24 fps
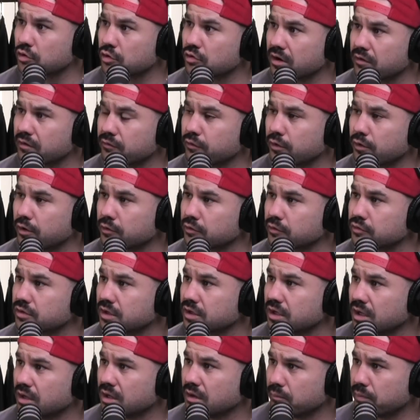grand finals,
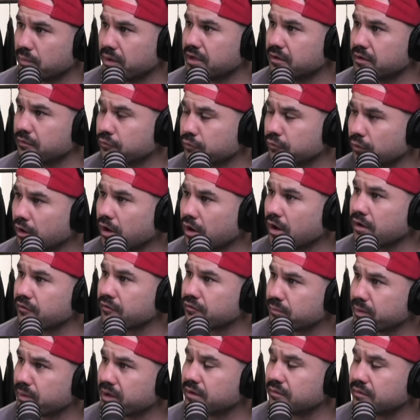been in 5,
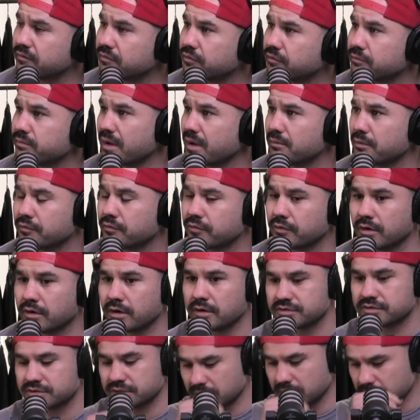in maybe 5.
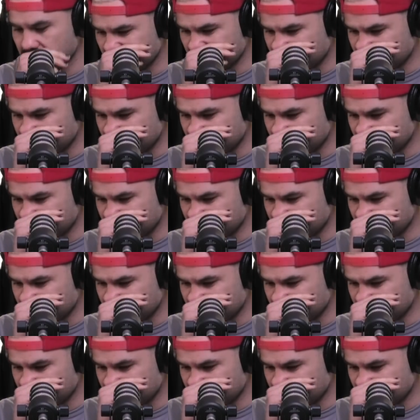So,